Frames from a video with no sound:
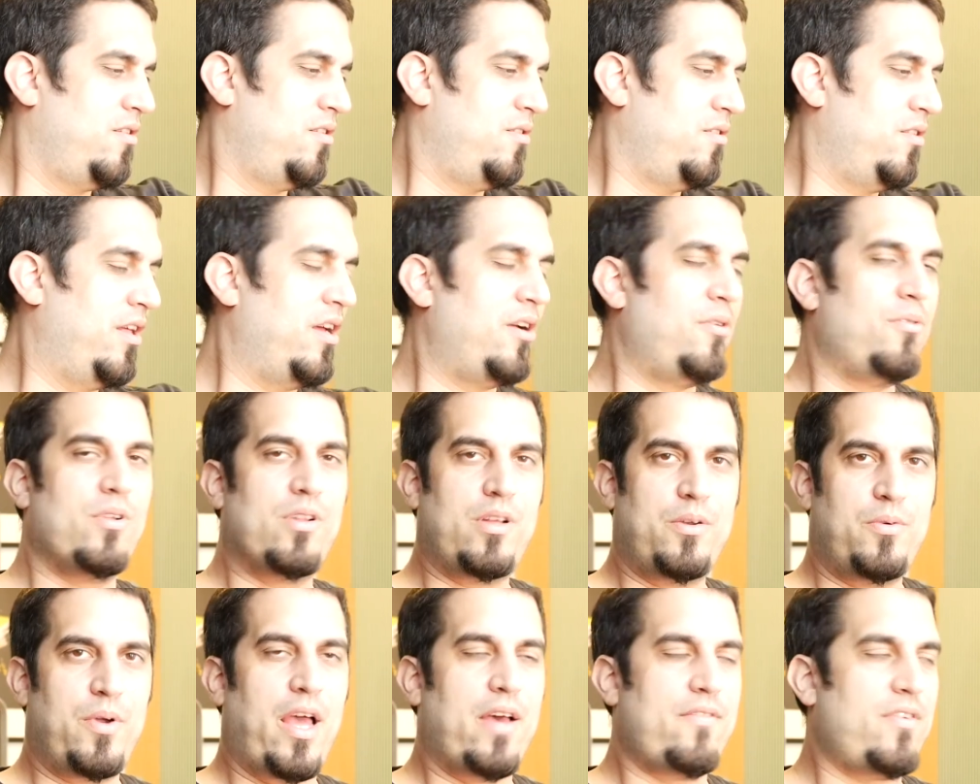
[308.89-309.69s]

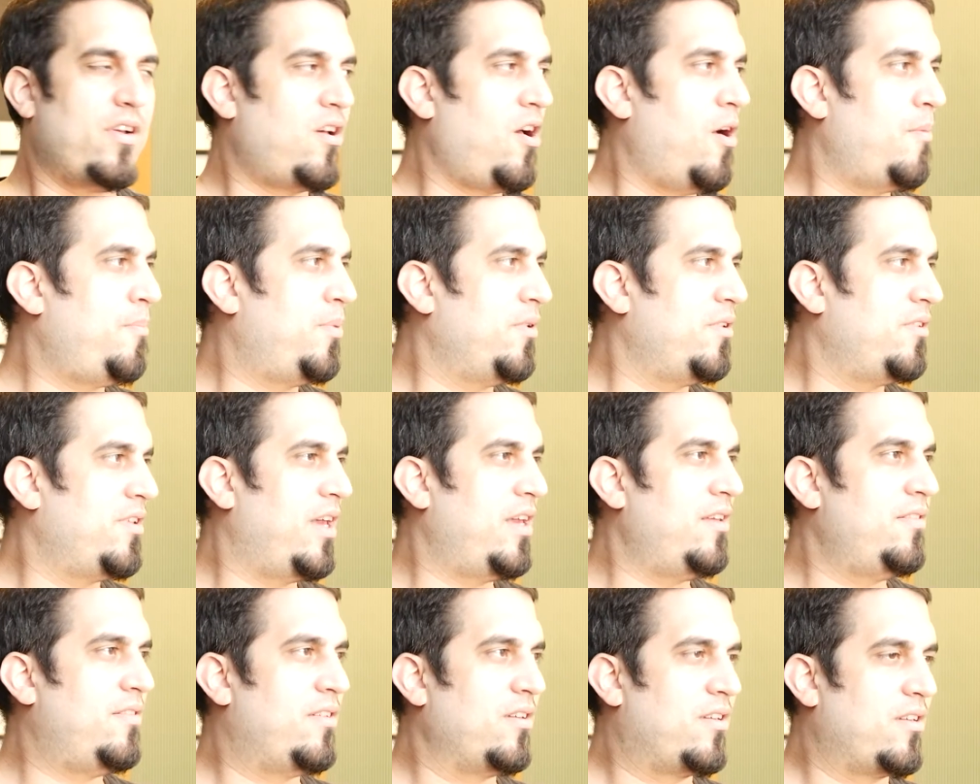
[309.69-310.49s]
literally, we have a couple
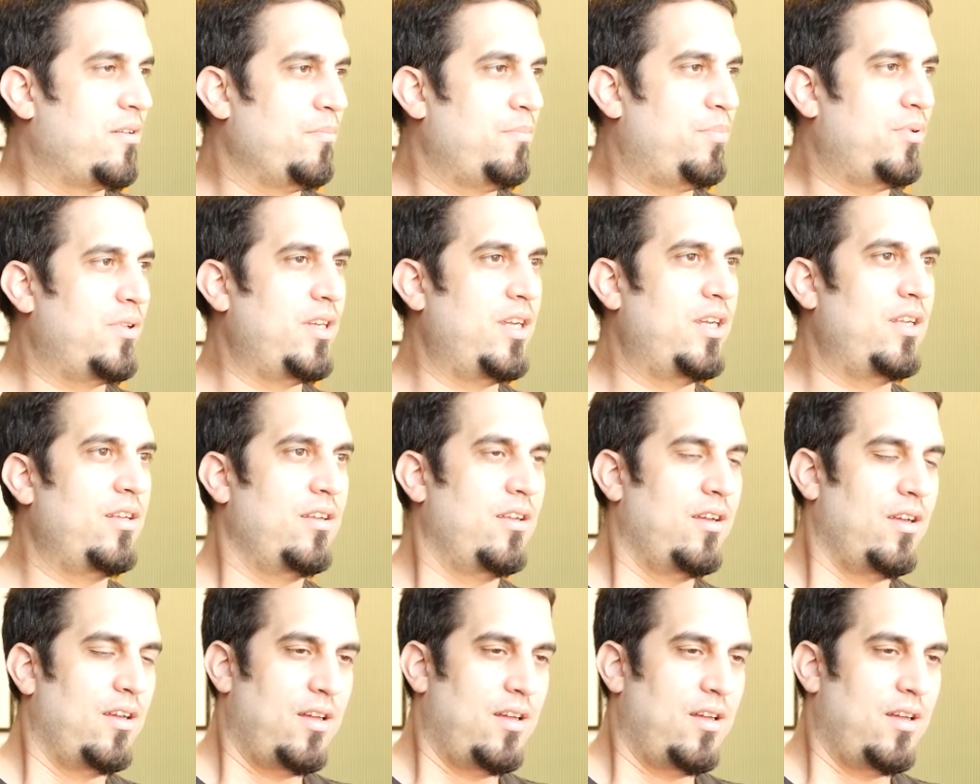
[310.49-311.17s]
days to complete